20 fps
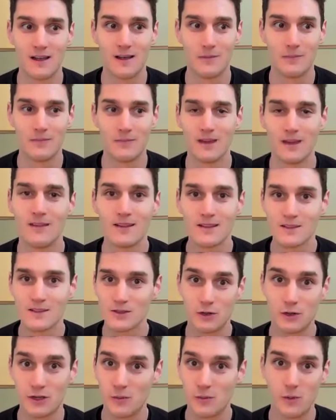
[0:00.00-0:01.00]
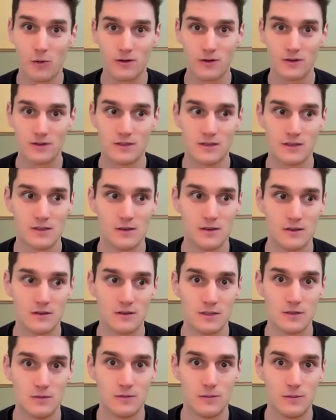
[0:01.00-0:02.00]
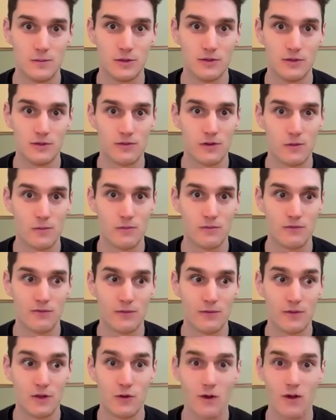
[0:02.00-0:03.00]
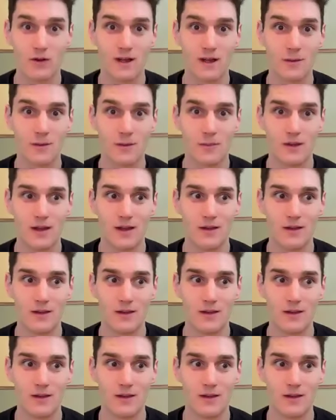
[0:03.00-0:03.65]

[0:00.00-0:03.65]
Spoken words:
And that's critically important to build from the ground up.